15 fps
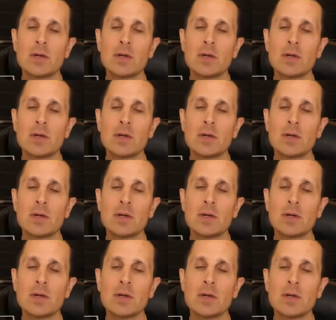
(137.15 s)
the biggest
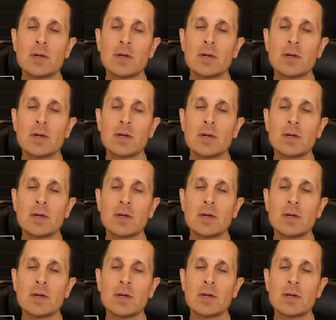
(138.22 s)
challenge becomes
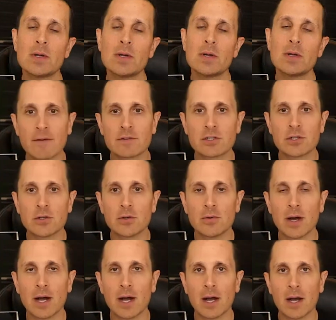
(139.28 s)
you're going to have
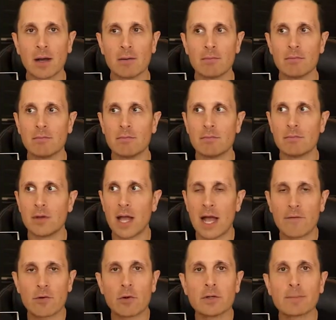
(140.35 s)
to um,
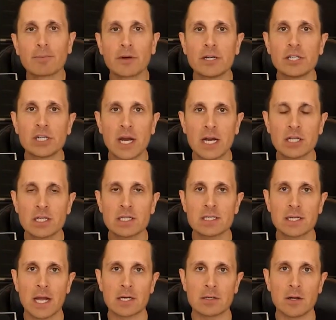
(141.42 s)
have an old depreciation
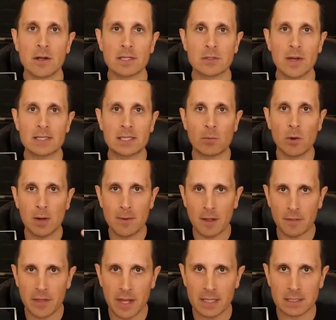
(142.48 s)
schedule. And so I said, what
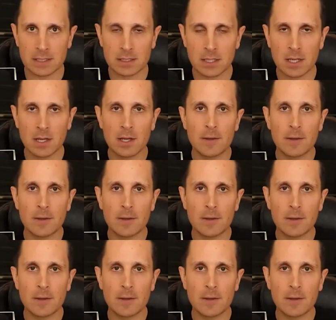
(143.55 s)
about this?